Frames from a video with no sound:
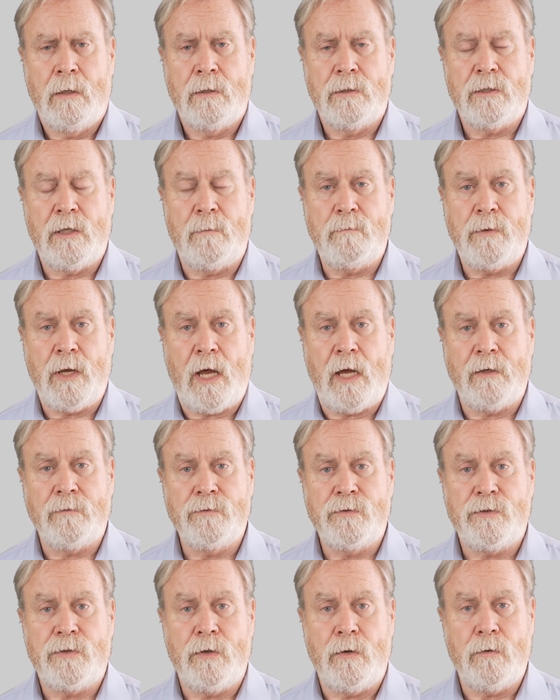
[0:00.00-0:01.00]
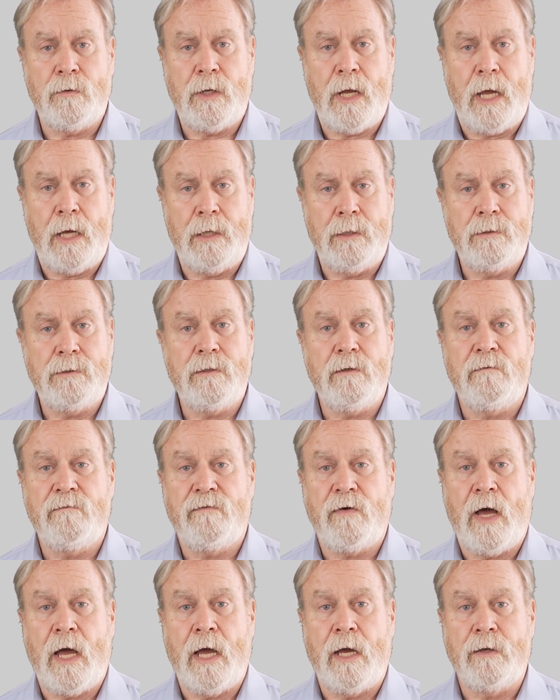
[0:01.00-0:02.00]
sometimes show gains of
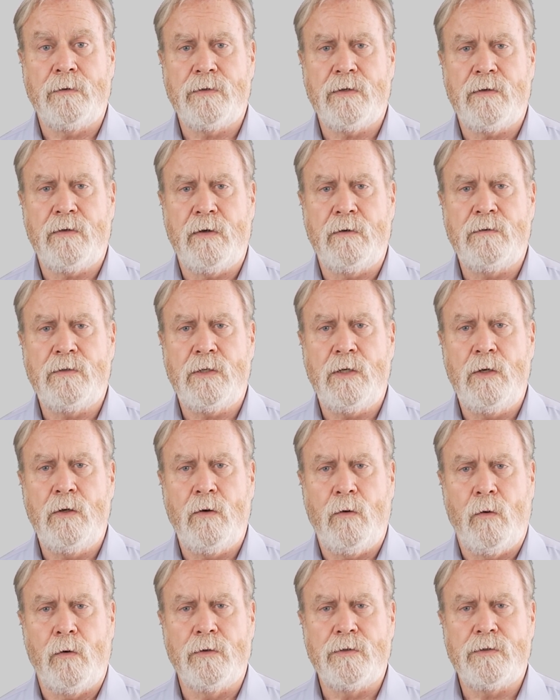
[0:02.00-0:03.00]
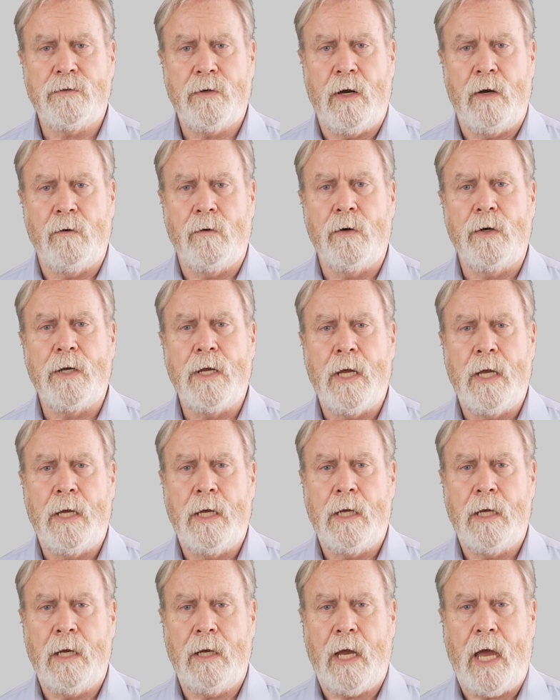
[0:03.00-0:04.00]
five to fifteen horsepower
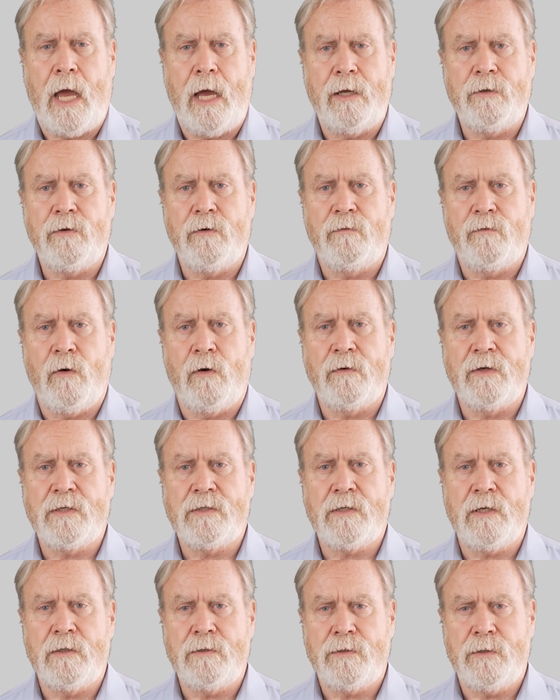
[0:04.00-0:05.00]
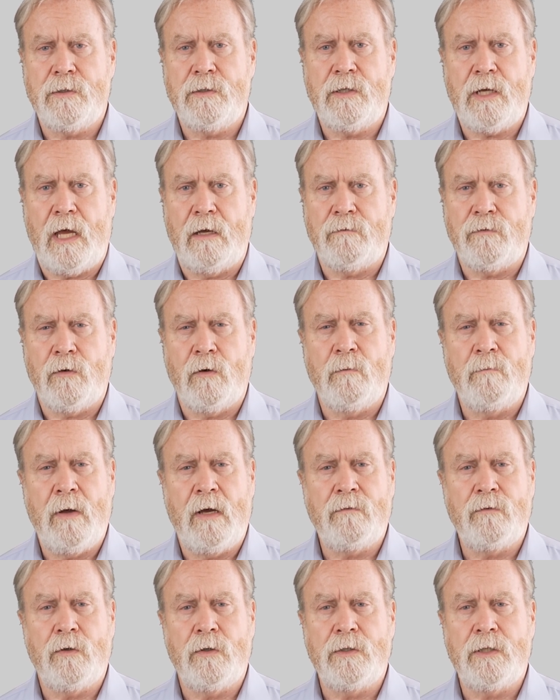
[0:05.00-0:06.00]
in high-performance engines after a
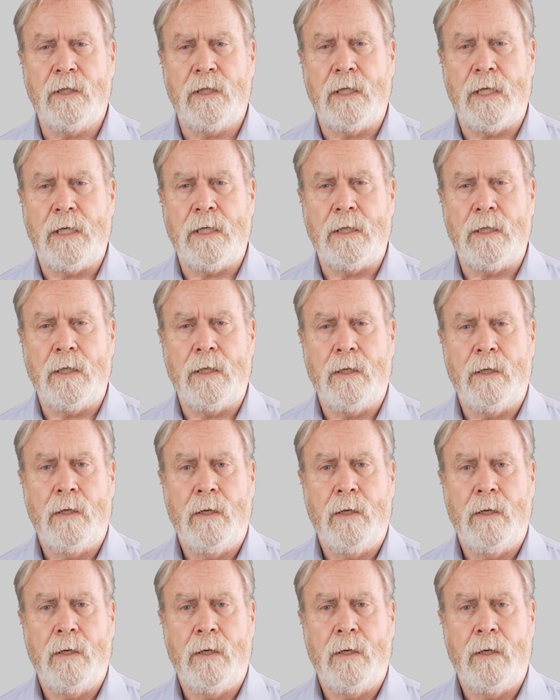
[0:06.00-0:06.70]
muffler delete.